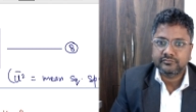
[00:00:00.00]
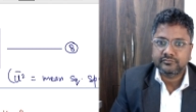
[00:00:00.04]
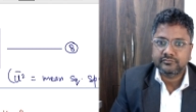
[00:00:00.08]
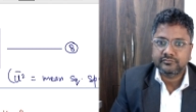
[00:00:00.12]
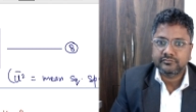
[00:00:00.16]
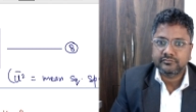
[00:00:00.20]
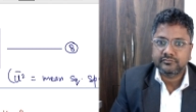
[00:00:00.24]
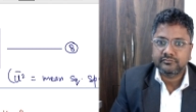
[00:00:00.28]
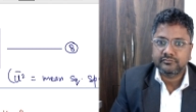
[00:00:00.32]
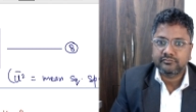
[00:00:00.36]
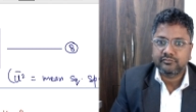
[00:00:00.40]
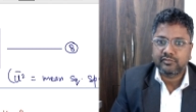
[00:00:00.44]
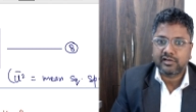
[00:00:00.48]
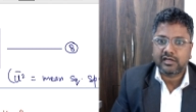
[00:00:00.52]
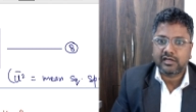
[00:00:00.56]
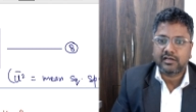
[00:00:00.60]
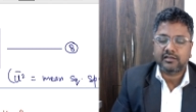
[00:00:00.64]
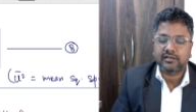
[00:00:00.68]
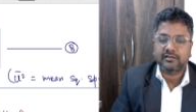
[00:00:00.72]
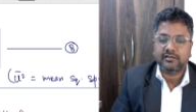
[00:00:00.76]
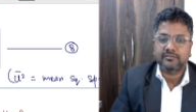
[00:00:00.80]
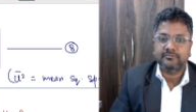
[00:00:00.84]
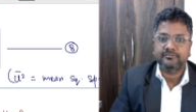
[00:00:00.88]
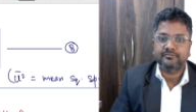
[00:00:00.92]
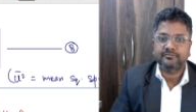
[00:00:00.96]
bar,
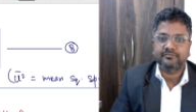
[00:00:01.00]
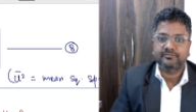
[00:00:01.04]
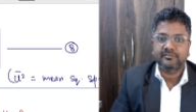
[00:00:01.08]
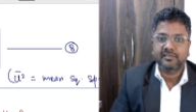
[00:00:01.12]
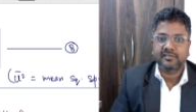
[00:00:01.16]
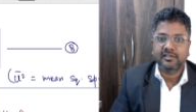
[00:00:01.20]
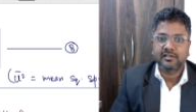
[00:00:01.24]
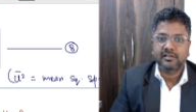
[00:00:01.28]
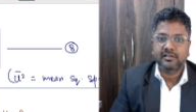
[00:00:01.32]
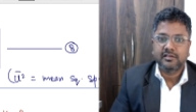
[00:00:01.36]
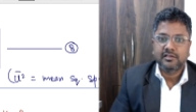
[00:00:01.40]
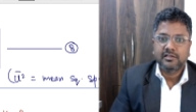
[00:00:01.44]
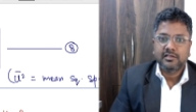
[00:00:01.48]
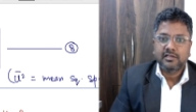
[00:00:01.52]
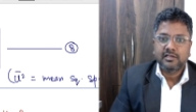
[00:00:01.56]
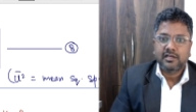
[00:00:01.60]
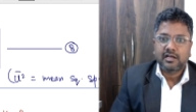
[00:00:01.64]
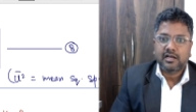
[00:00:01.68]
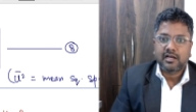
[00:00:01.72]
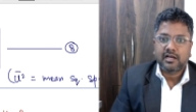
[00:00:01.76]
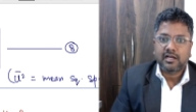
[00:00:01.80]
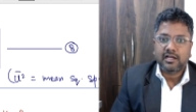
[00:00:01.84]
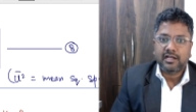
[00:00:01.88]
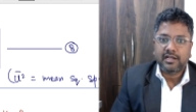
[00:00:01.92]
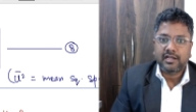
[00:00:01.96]

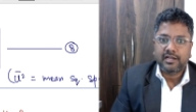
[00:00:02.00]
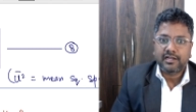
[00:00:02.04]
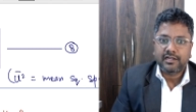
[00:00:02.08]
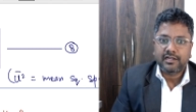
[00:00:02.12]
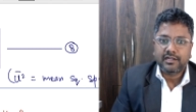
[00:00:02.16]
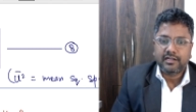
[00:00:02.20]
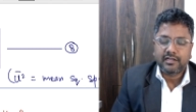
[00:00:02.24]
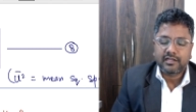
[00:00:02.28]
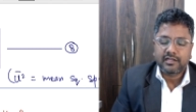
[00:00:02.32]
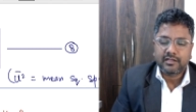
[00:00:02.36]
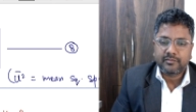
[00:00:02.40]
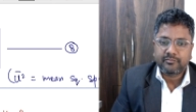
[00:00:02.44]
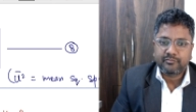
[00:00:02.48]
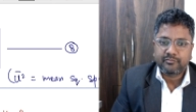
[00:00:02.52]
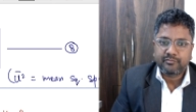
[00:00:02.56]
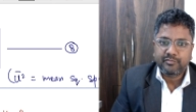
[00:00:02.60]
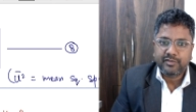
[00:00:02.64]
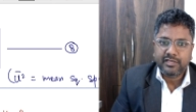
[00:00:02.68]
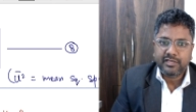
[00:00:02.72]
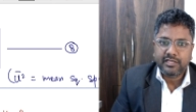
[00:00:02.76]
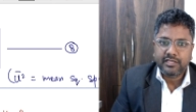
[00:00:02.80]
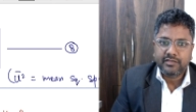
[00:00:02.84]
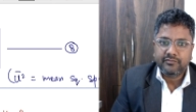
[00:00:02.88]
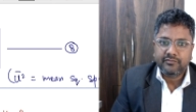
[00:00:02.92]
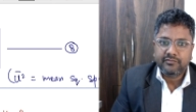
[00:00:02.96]
and
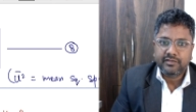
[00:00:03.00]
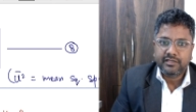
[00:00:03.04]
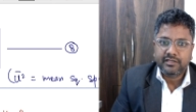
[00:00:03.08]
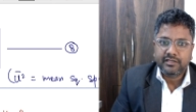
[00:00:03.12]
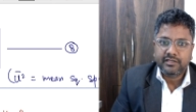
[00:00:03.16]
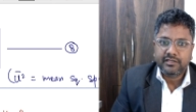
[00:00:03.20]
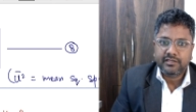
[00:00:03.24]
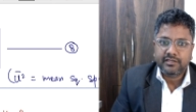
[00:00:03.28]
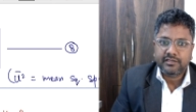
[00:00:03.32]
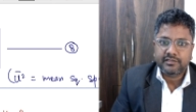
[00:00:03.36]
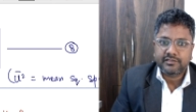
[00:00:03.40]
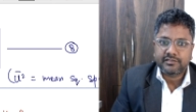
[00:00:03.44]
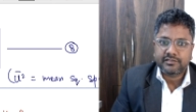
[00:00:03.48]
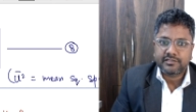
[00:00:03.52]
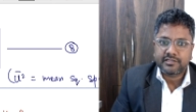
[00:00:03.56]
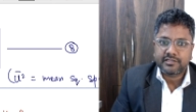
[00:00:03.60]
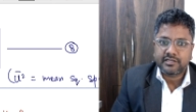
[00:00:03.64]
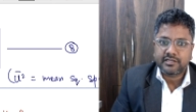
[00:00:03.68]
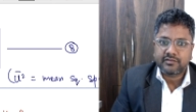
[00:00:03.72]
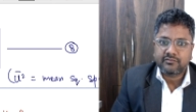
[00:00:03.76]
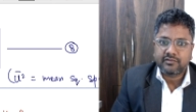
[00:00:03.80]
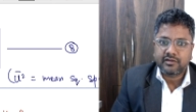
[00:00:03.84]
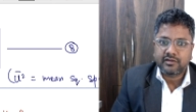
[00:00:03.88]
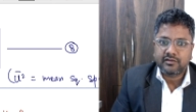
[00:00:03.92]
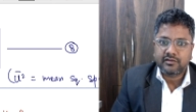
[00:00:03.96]
PV is
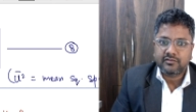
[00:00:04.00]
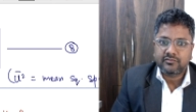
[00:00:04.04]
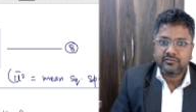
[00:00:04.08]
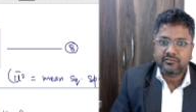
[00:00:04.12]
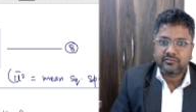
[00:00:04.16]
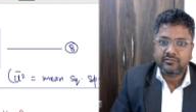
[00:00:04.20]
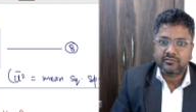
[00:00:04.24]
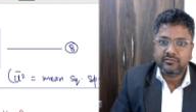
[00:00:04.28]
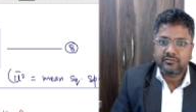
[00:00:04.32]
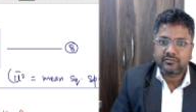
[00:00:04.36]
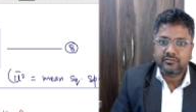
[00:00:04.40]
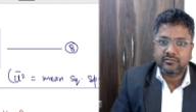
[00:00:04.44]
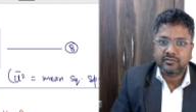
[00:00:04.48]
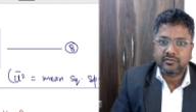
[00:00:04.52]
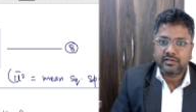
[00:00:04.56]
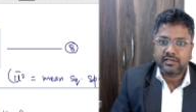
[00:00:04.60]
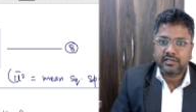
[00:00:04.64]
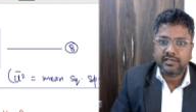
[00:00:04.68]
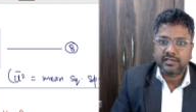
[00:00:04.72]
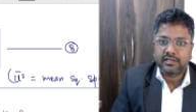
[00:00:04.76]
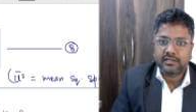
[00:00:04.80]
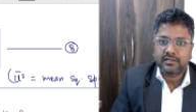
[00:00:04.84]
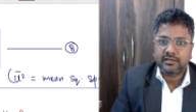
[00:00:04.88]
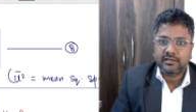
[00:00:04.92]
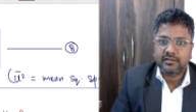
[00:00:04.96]
equal to
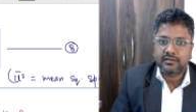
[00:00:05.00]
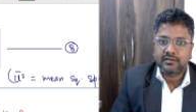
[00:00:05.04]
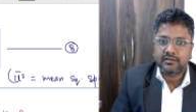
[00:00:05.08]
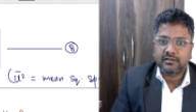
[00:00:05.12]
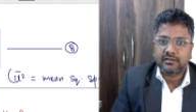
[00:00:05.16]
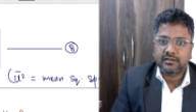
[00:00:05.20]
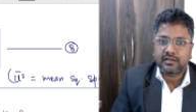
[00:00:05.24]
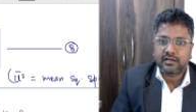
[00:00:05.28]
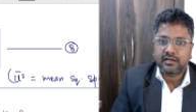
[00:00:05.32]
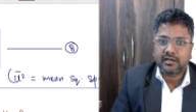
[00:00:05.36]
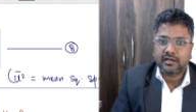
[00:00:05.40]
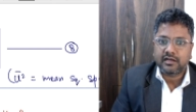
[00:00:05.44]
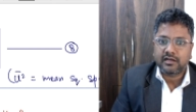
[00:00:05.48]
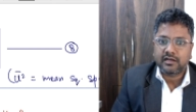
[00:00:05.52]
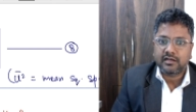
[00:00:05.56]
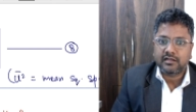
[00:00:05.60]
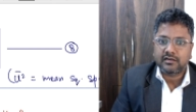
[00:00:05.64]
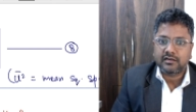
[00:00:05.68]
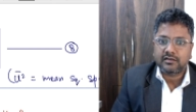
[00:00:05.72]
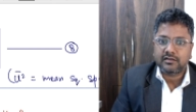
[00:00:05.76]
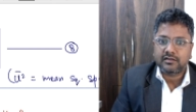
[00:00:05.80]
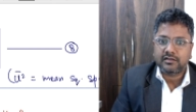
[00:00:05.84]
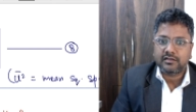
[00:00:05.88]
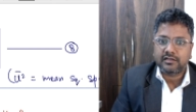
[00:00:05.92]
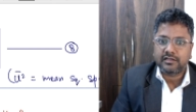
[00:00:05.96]

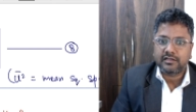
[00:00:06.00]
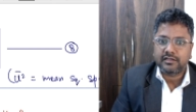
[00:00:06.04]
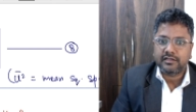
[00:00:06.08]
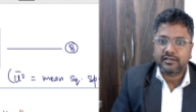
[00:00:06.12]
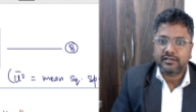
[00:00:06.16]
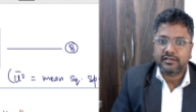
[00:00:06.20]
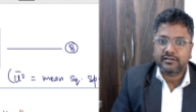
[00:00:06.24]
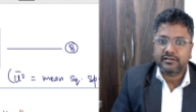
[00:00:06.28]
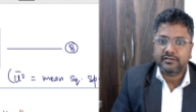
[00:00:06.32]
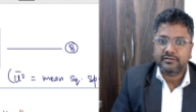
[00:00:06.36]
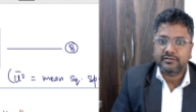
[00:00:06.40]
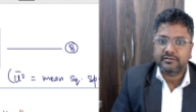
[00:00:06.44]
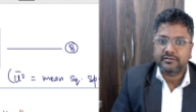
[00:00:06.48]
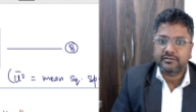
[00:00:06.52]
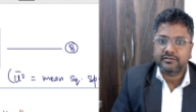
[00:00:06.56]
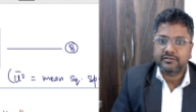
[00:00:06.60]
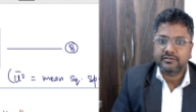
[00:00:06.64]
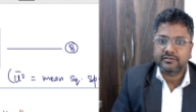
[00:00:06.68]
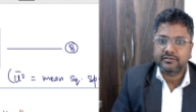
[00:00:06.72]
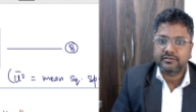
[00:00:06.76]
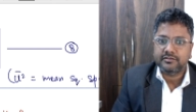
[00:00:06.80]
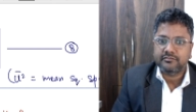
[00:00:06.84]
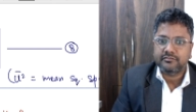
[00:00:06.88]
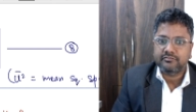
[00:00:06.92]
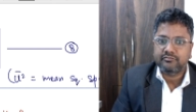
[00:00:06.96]
nRT.
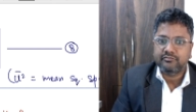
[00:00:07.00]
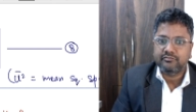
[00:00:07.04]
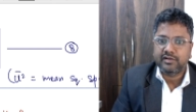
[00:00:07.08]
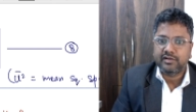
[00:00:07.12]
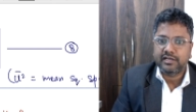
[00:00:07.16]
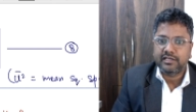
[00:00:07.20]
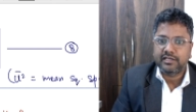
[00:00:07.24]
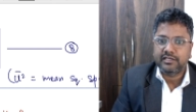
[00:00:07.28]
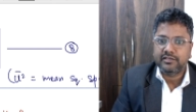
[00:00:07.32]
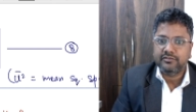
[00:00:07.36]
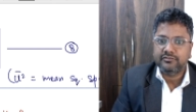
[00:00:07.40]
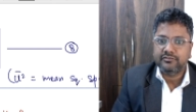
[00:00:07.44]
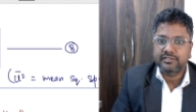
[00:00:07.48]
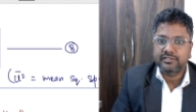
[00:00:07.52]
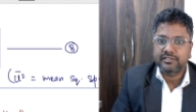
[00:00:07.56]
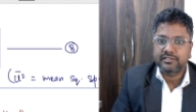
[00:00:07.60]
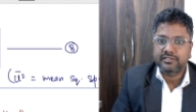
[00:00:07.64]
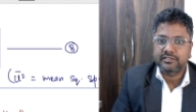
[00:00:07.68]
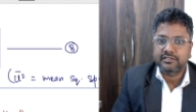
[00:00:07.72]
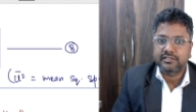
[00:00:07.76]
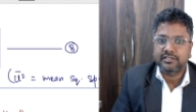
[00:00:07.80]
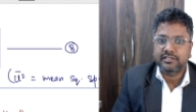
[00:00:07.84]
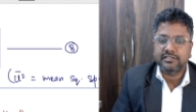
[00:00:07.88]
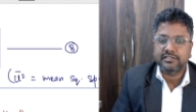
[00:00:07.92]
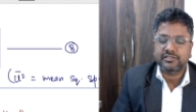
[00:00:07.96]
By using
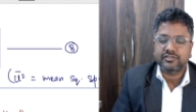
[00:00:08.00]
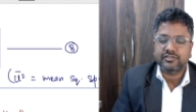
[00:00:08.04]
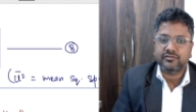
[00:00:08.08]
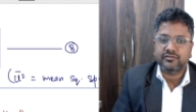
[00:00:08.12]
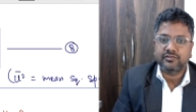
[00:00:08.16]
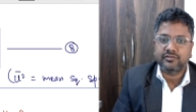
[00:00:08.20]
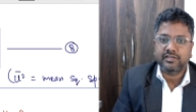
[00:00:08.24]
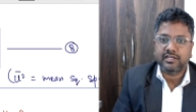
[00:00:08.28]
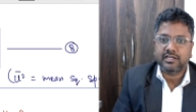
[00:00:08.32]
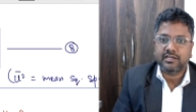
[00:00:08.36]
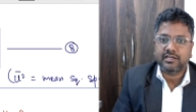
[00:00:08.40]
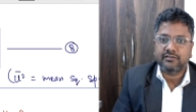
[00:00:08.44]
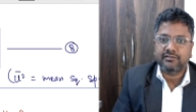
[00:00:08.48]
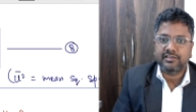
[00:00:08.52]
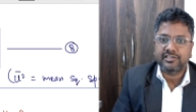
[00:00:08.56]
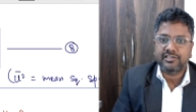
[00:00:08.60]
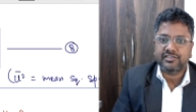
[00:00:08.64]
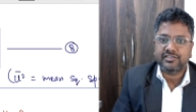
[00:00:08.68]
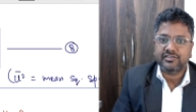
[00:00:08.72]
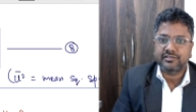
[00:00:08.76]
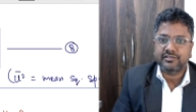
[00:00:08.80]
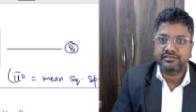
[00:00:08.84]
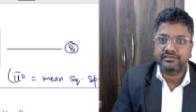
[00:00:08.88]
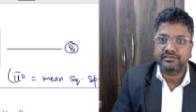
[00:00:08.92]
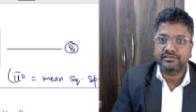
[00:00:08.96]
these two
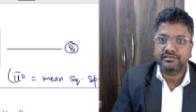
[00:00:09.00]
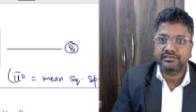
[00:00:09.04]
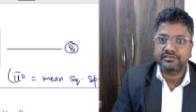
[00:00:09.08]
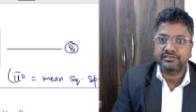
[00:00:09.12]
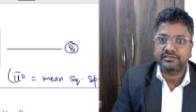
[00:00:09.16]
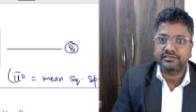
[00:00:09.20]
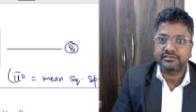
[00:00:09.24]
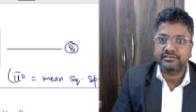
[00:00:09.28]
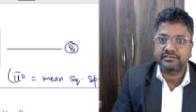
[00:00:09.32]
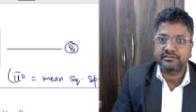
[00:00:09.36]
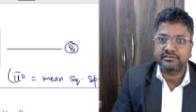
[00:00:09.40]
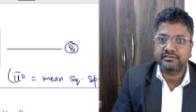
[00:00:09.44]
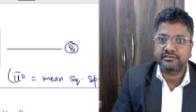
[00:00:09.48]
equations,